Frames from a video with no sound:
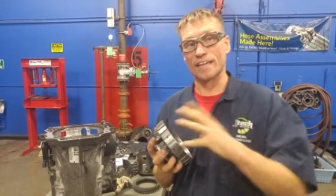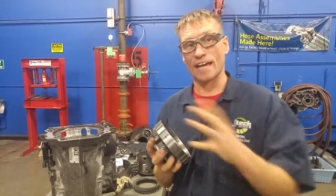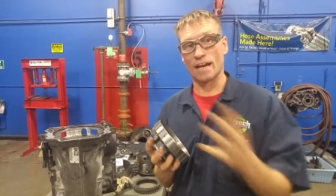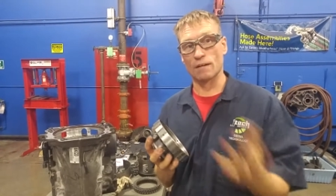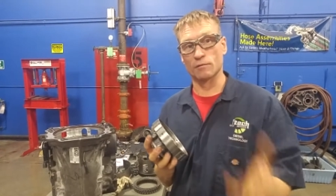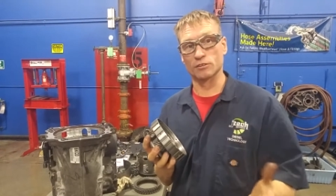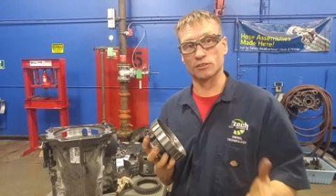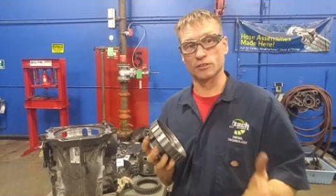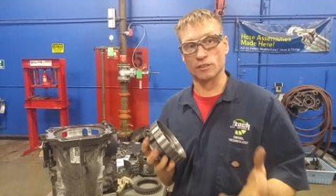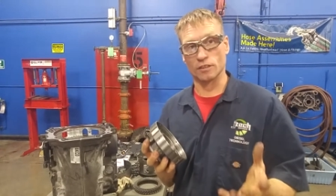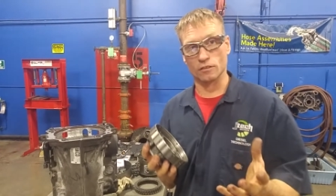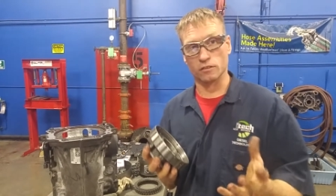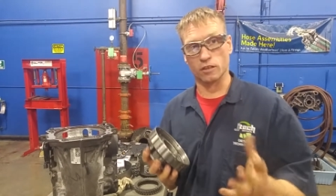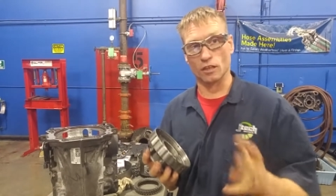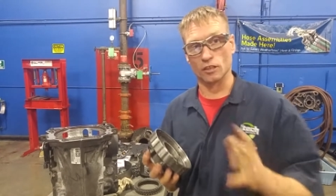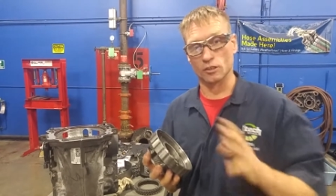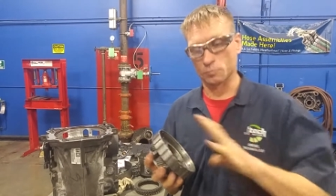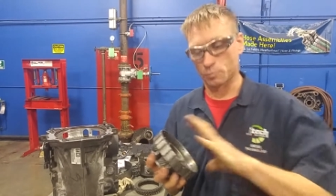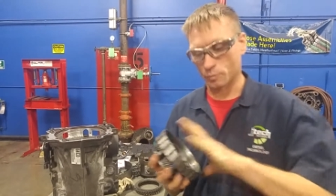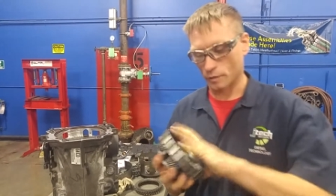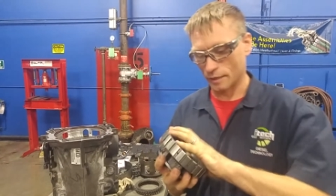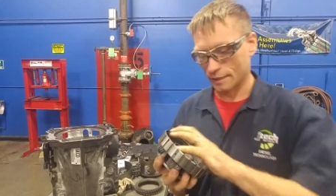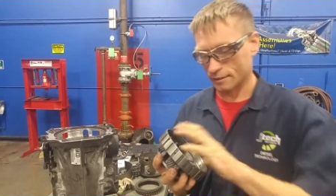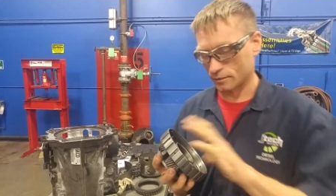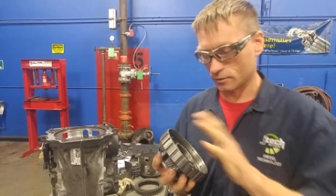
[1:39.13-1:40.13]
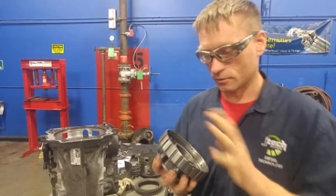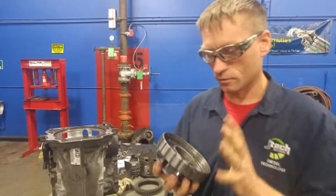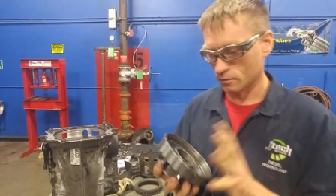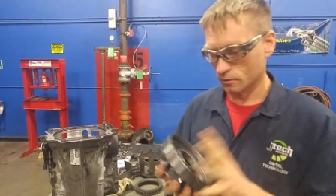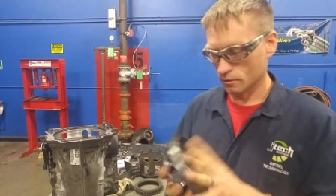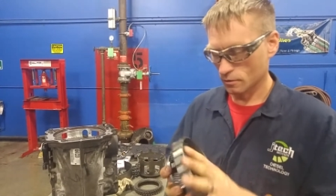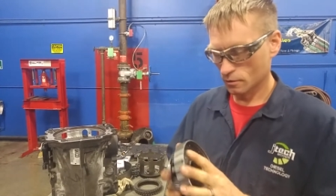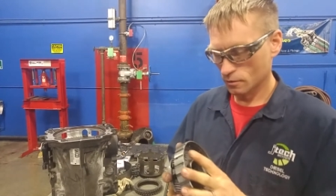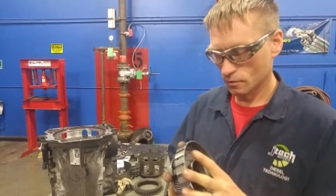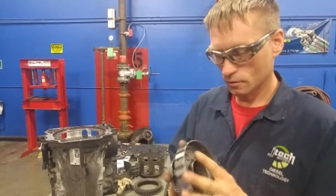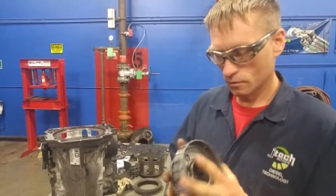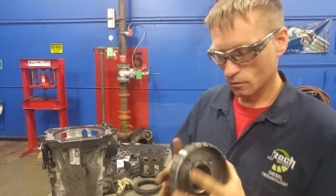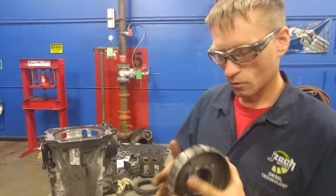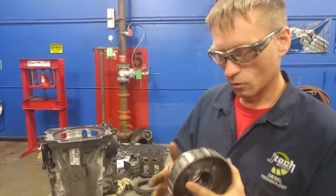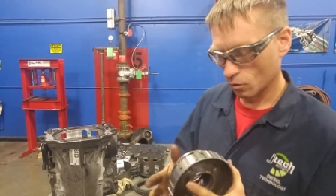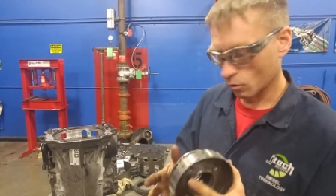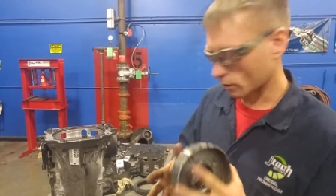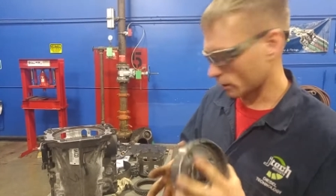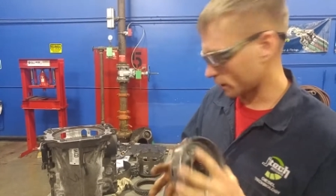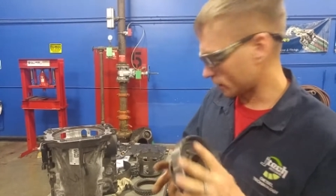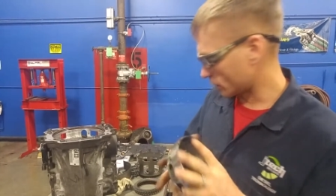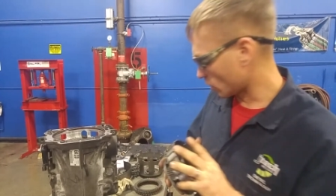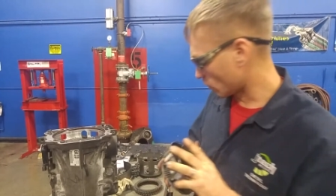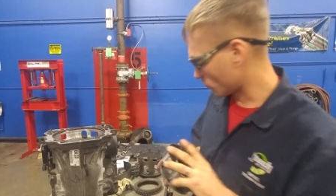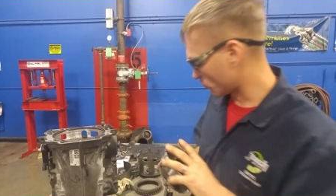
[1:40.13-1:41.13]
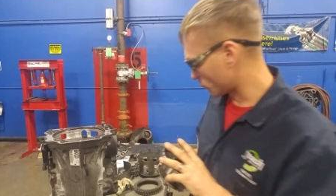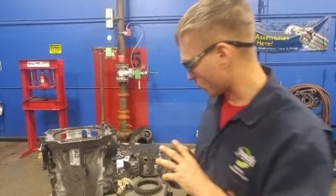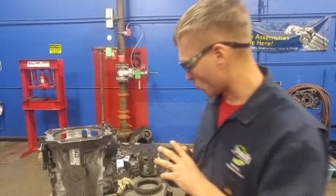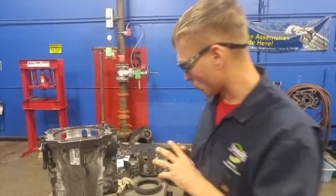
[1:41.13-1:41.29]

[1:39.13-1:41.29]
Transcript: damage the clutch plates or go for